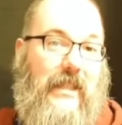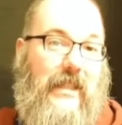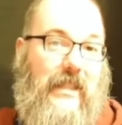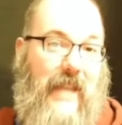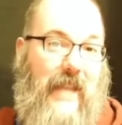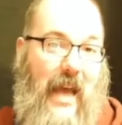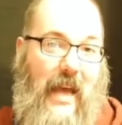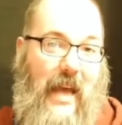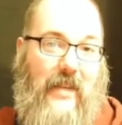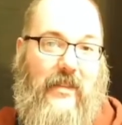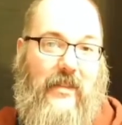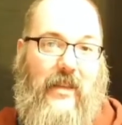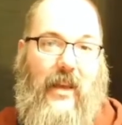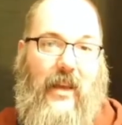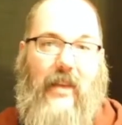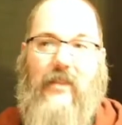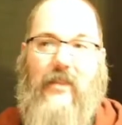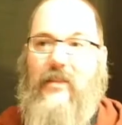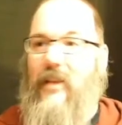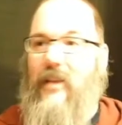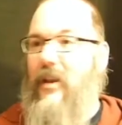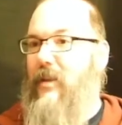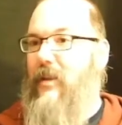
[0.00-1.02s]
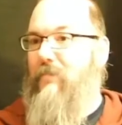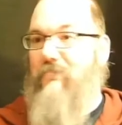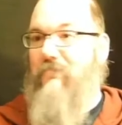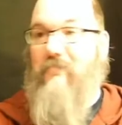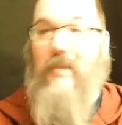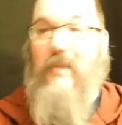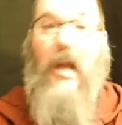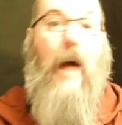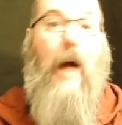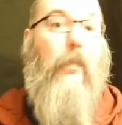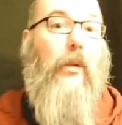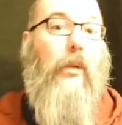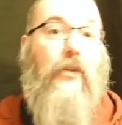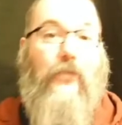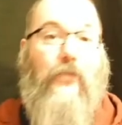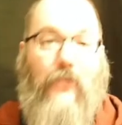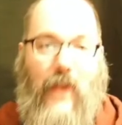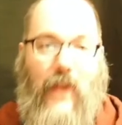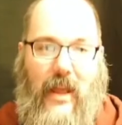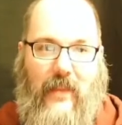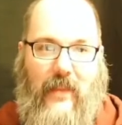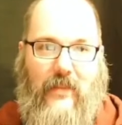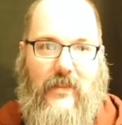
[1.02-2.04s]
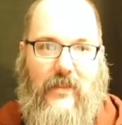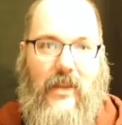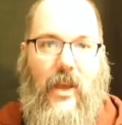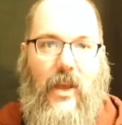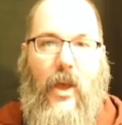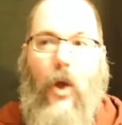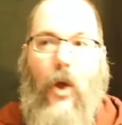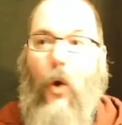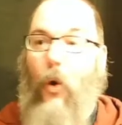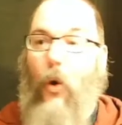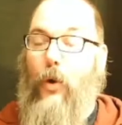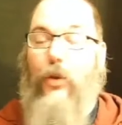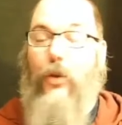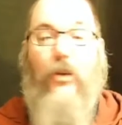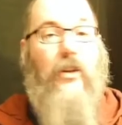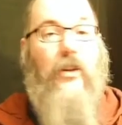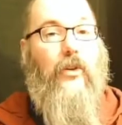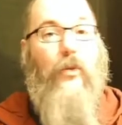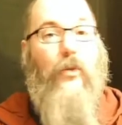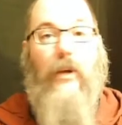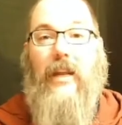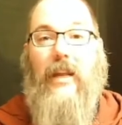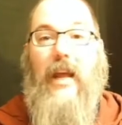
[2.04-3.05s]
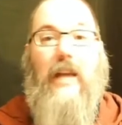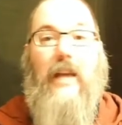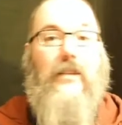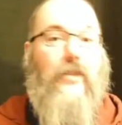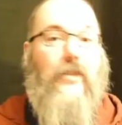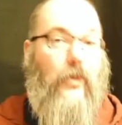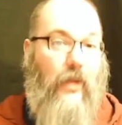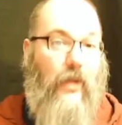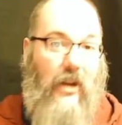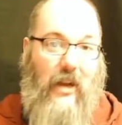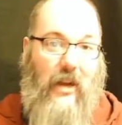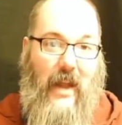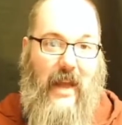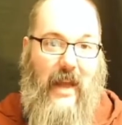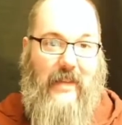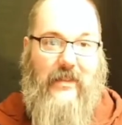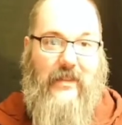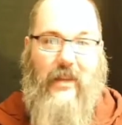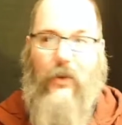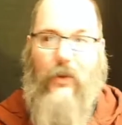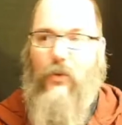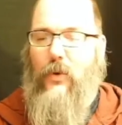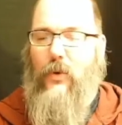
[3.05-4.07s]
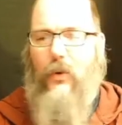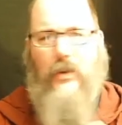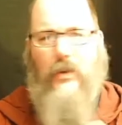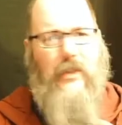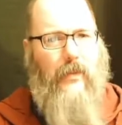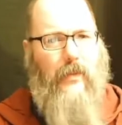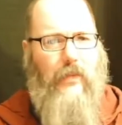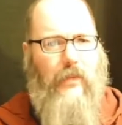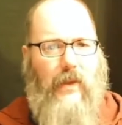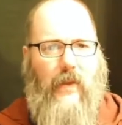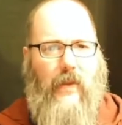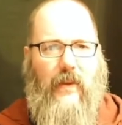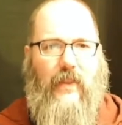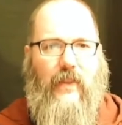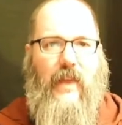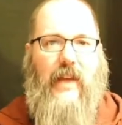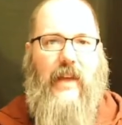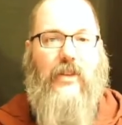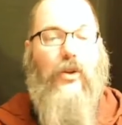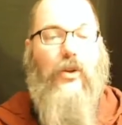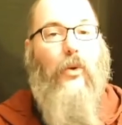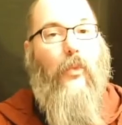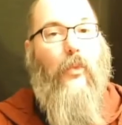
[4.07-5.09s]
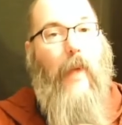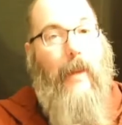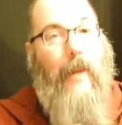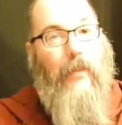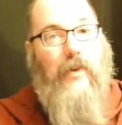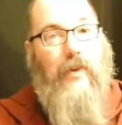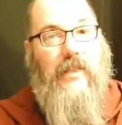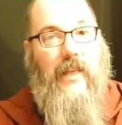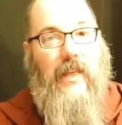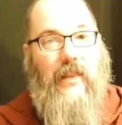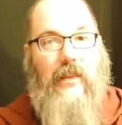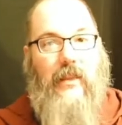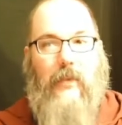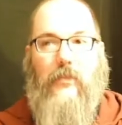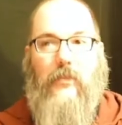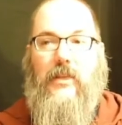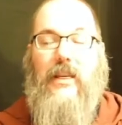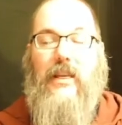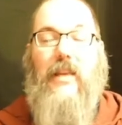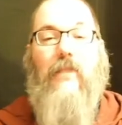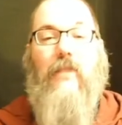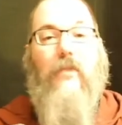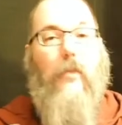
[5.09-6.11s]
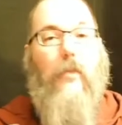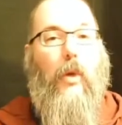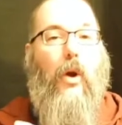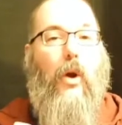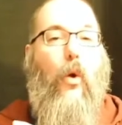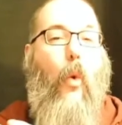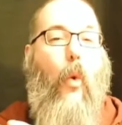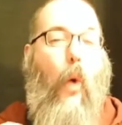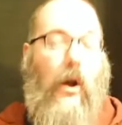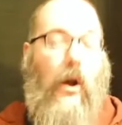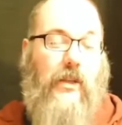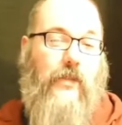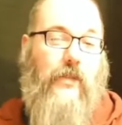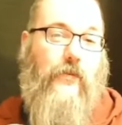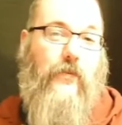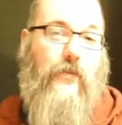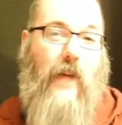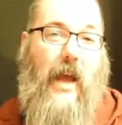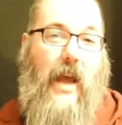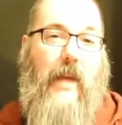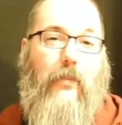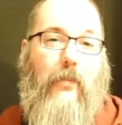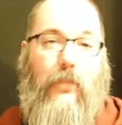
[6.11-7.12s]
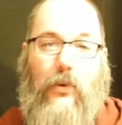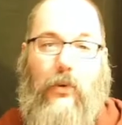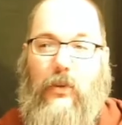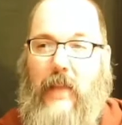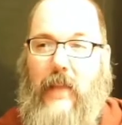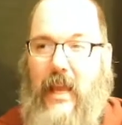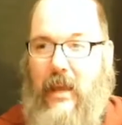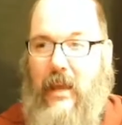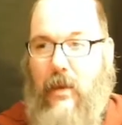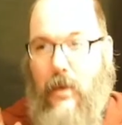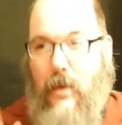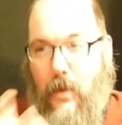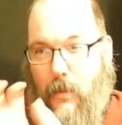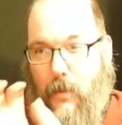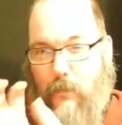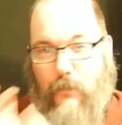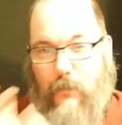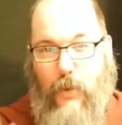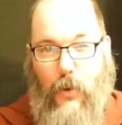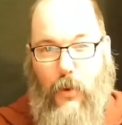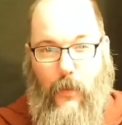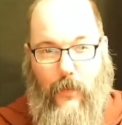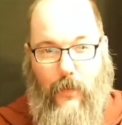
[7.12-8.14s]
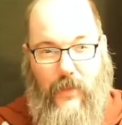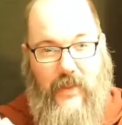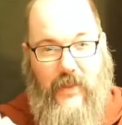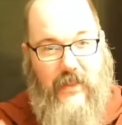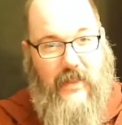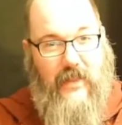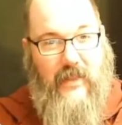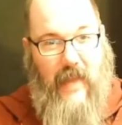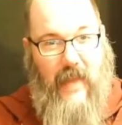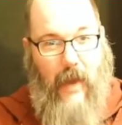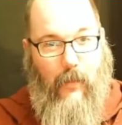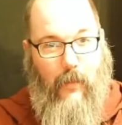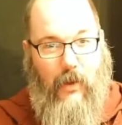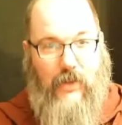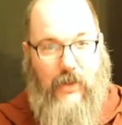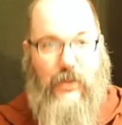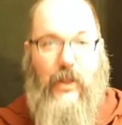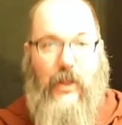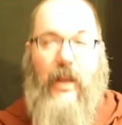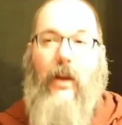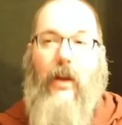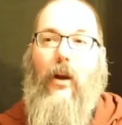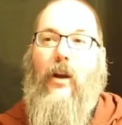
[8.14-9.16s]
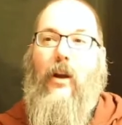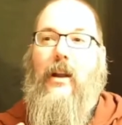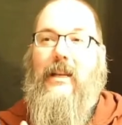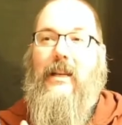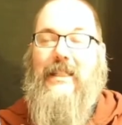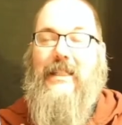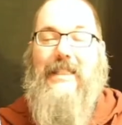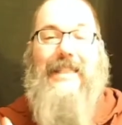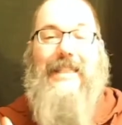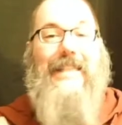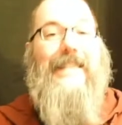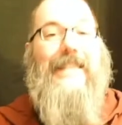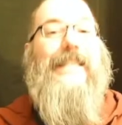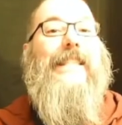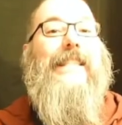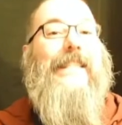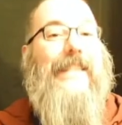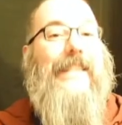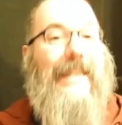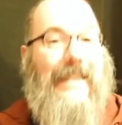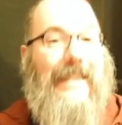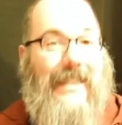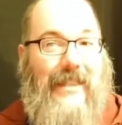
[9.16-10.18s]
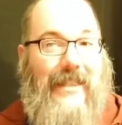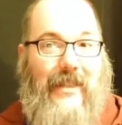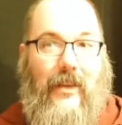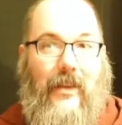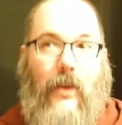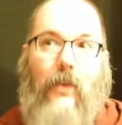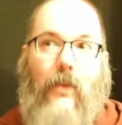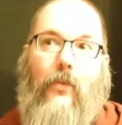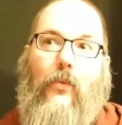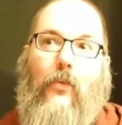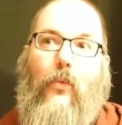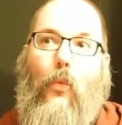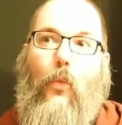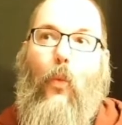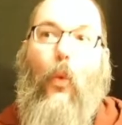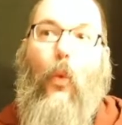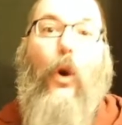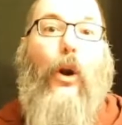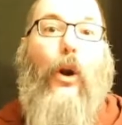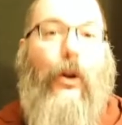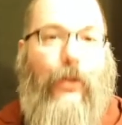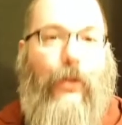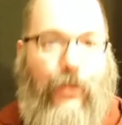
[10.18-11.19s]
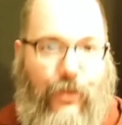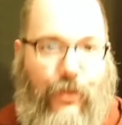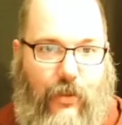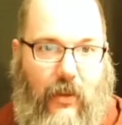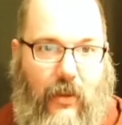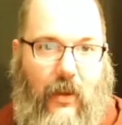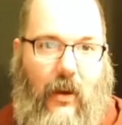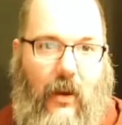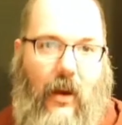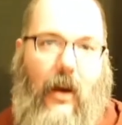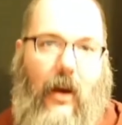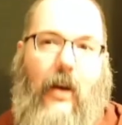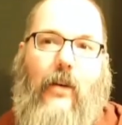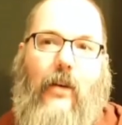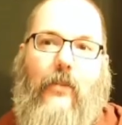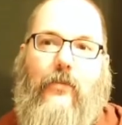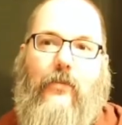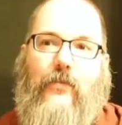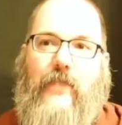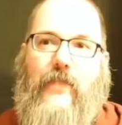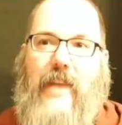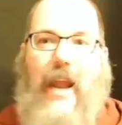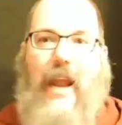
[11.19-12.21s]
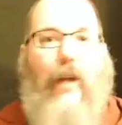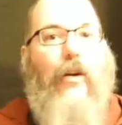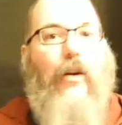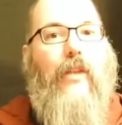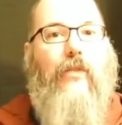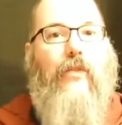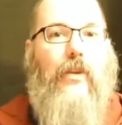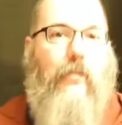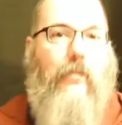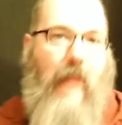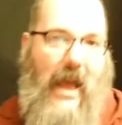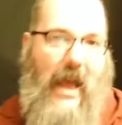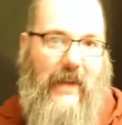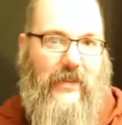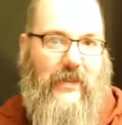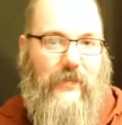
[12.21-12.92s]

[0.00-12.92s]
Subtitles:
asset and say goblin friends, or you can do a test created asset or something like that to represent them, to give them a quantifiable, like, boom, this is how much they are D6 worth of narrative impact.